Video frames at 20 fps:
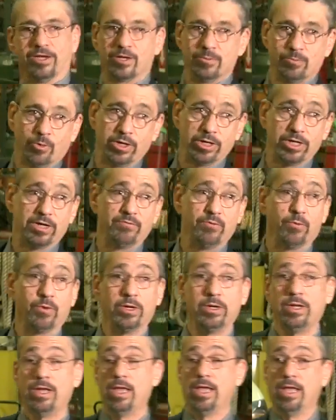Good morning,
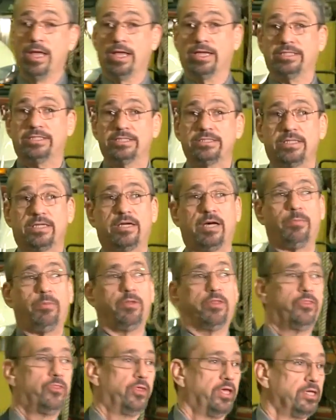everyone. Just a
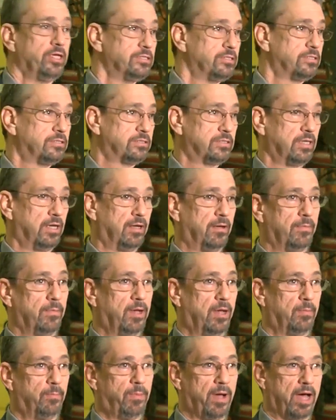couple of things uh,
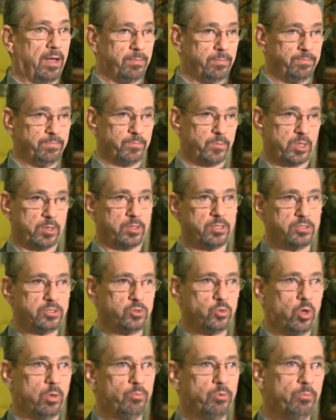about
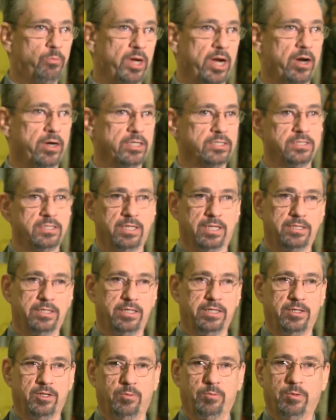storm preparedness, and I'll
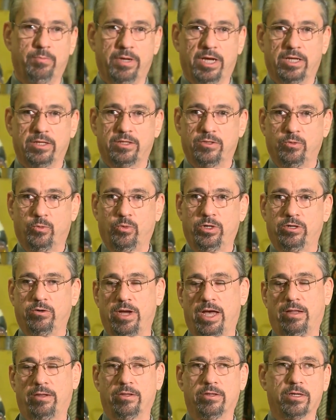tell you a little bit about the winter
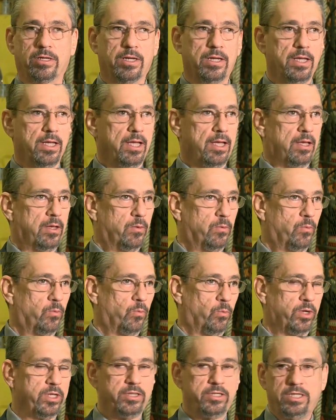outlook.
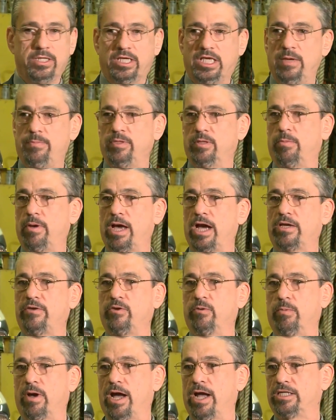One thing to keep in the back of
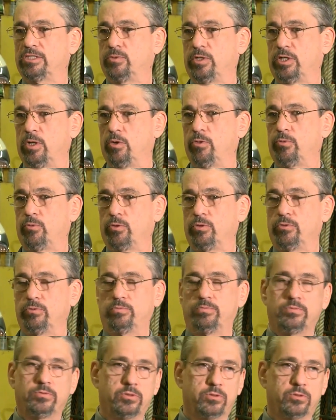your mind as we go through